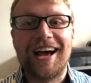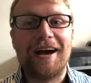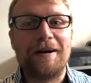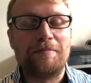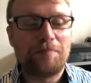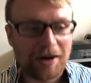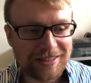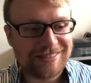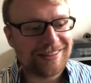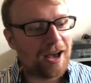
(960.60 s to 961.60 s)

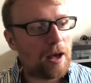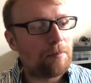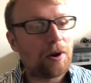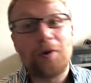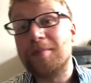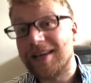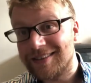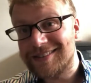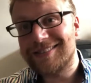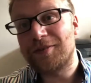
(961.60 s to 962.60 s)
But by all
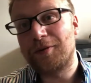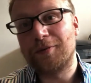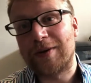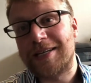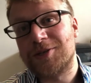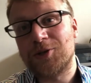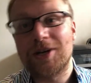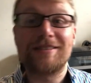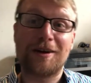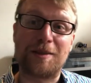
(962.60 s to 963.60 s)
means, feel free to
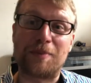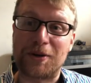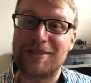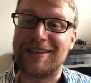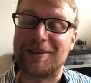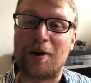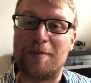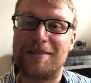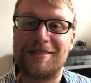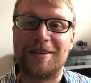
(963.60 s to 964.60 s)
suggest other books in the
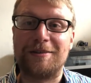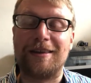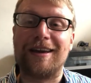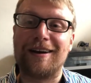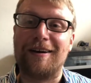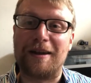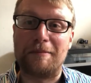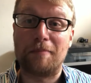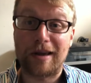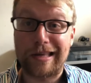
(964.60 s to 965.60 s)
comments that you think I
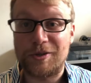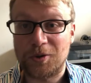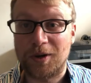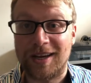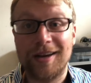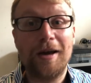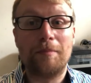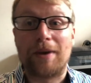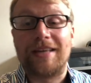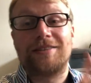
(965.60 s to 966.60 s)
might enjoy
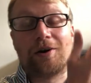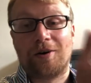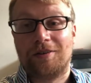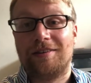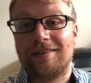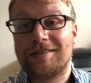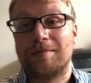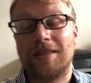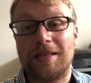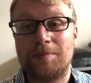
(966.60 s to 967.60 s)
based on
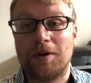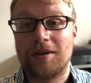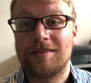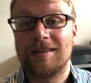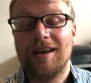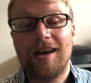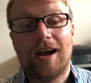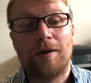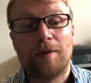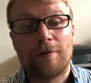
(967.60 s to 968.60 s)
some of these books
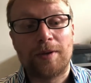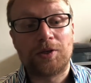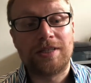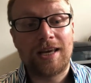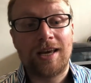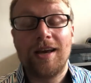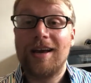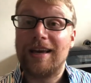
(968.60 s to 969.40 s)
I've mentioned here.